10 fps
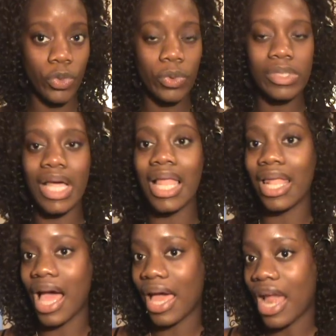use a
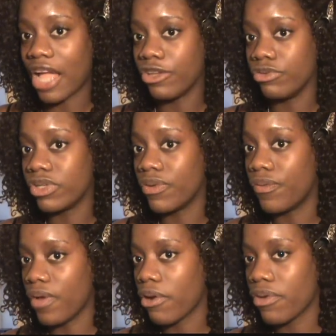lot. I used a
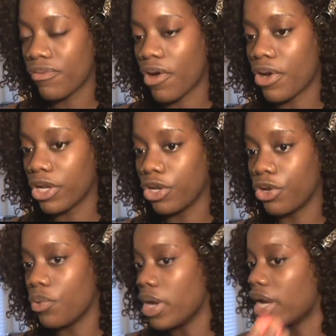very
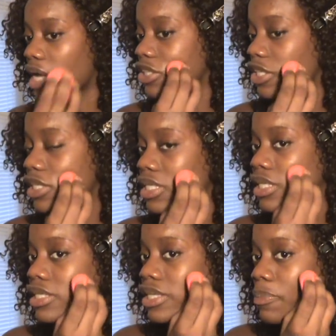little, and I just
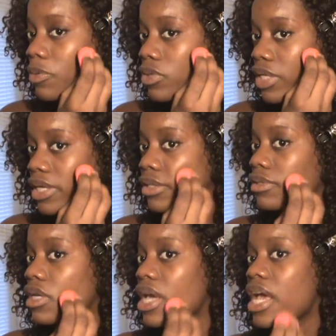stippled it.
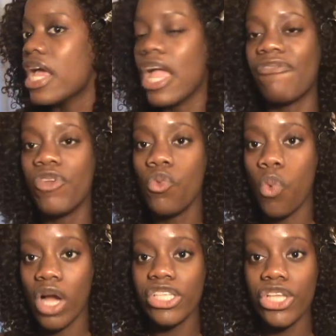If you
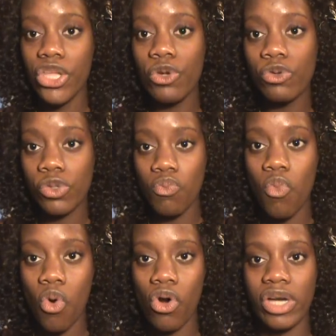want to use
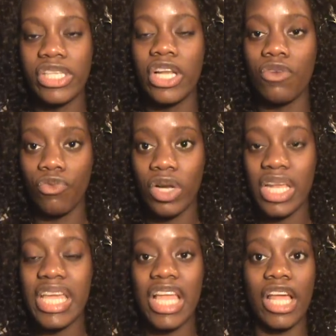more to
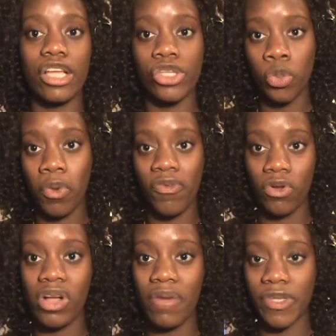really get like a super
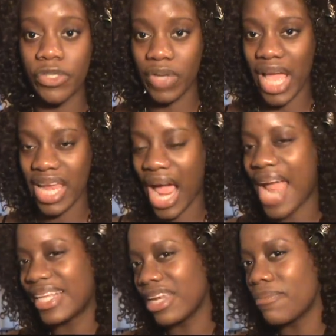full coverage, you can.
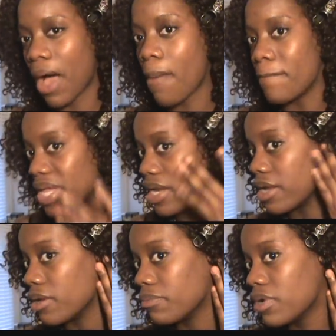I did about
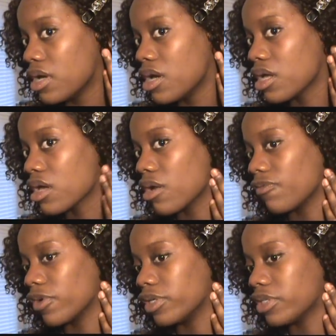medium
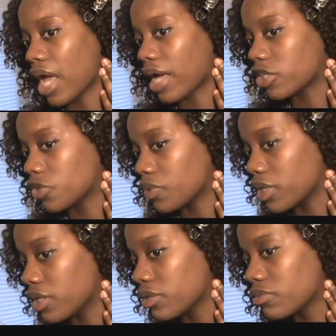coverage,
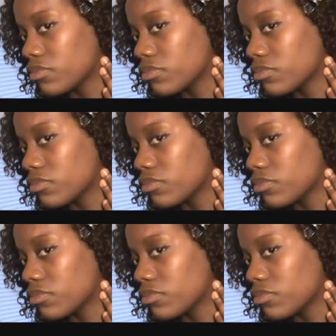actually.